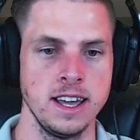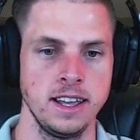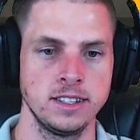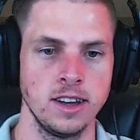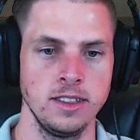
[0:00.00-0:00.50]

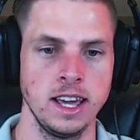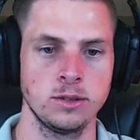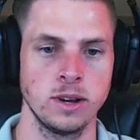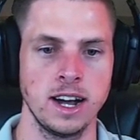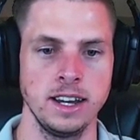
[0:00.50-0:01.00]
So that's
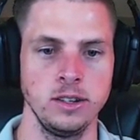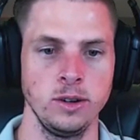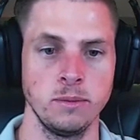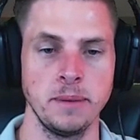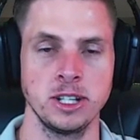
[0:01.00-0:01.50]
what I do.
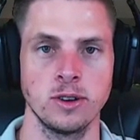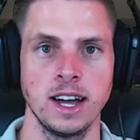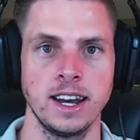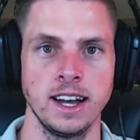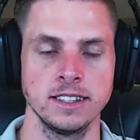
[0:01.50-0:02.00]
Maybe try
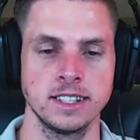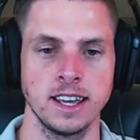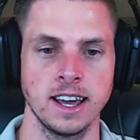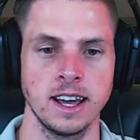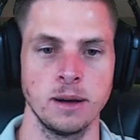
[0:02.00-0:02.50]
it out.
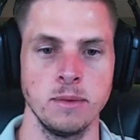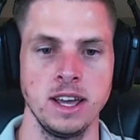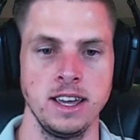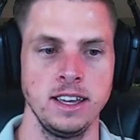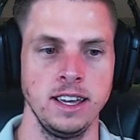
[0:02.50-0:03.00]

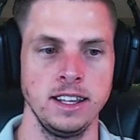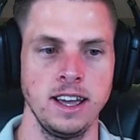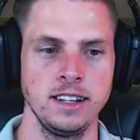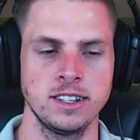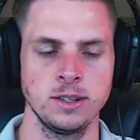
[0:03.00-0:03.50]

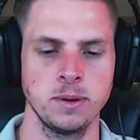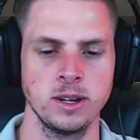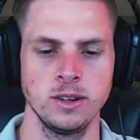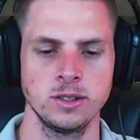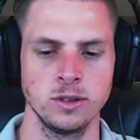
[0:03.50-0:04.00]
It's just
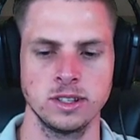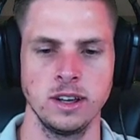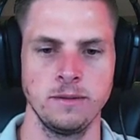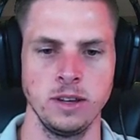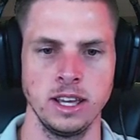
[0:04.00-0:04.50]
because also
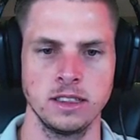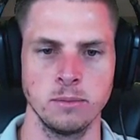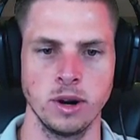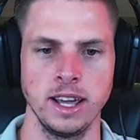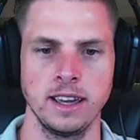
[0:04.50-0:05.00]
if you hit the
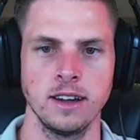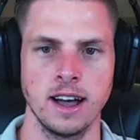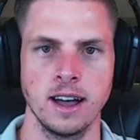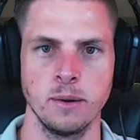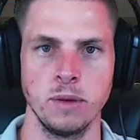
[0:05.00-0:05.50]
brake
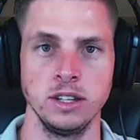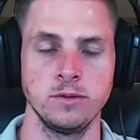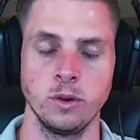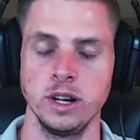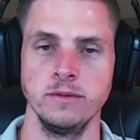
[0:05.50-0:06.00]
is
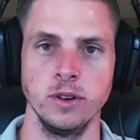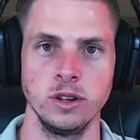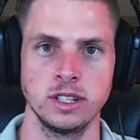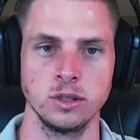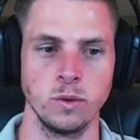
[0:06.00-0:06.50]
for
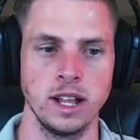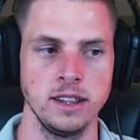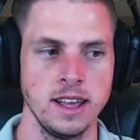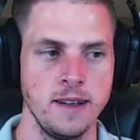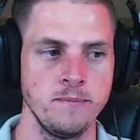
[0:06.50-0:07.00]
reverse as well.
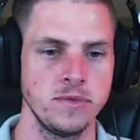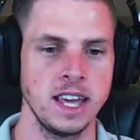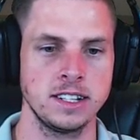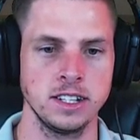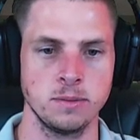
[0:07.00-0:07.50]

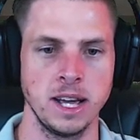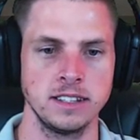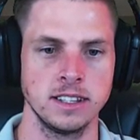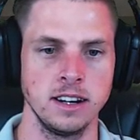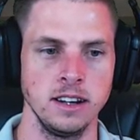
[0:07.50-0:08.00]
That just
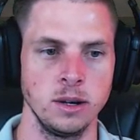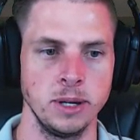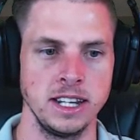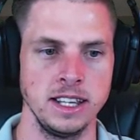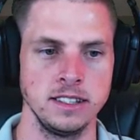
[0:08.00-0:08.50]
makes it a little
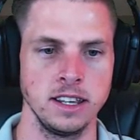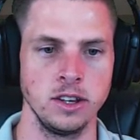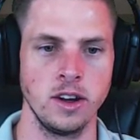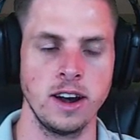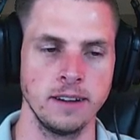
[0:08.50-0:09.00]
bit easier. You
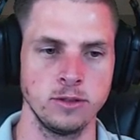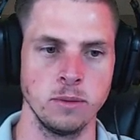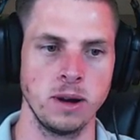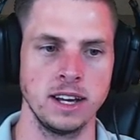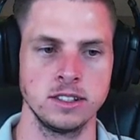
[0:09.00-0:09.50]
don't have to
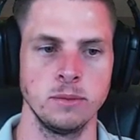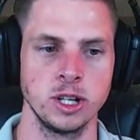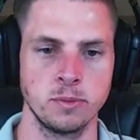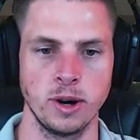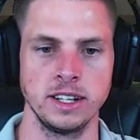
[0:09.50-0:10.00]
apply so
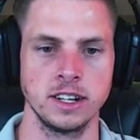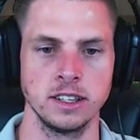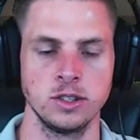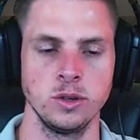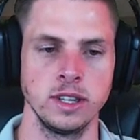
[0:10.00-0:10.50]
much pressure
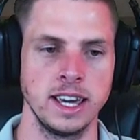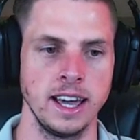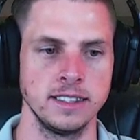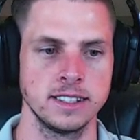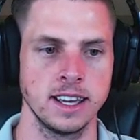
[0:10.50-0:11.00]
to
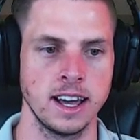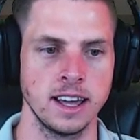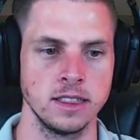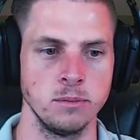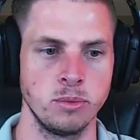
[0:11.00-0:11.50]
get
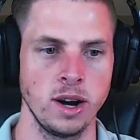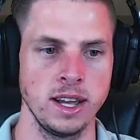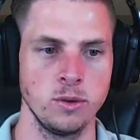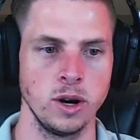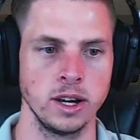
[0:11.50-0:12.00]
the
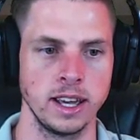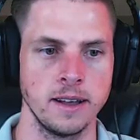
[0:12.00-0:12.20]
brake working.